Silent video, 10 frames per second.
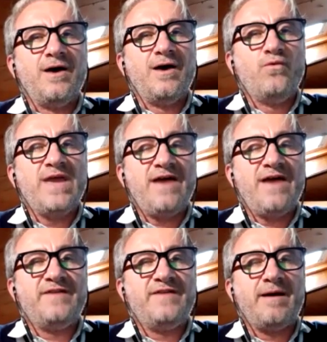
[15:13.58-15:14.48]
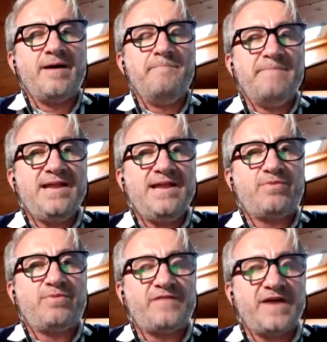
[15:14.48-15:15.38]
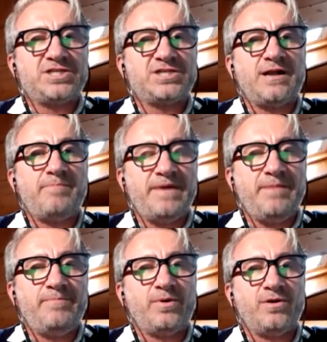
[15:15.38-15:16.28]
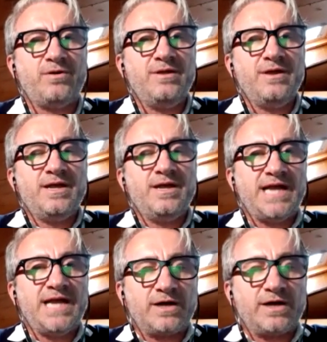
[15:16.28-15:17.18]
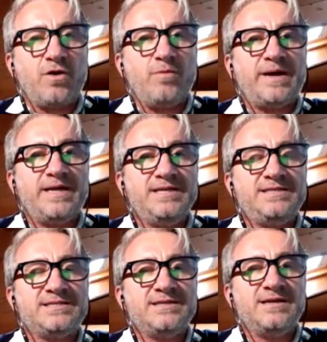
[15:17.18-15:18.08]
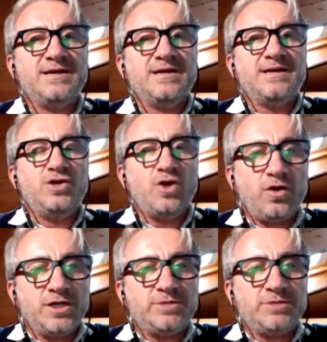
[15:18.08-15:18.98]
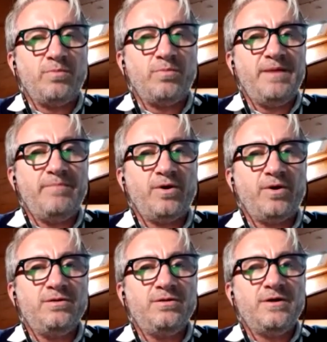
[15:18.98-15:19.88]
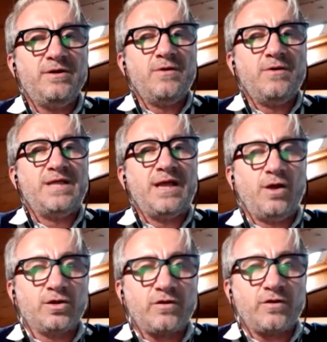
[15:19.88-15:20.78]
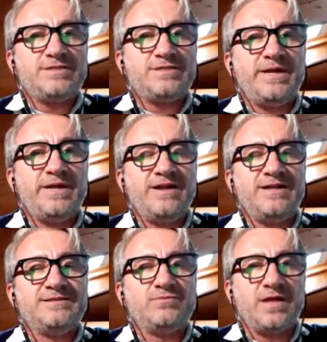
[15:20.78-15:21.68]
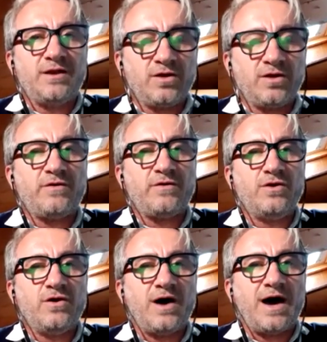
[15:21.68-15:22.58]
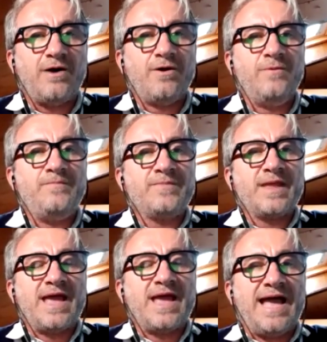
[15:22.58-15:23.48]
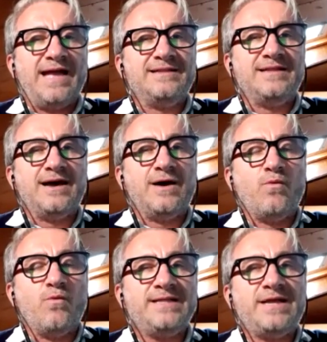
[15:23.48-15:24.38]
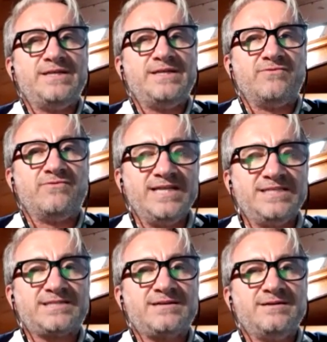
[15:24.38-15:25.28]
We have many professional people in our companies, knowledgeable people with a lot of experience, with a lot of know-how. And when there is a risk,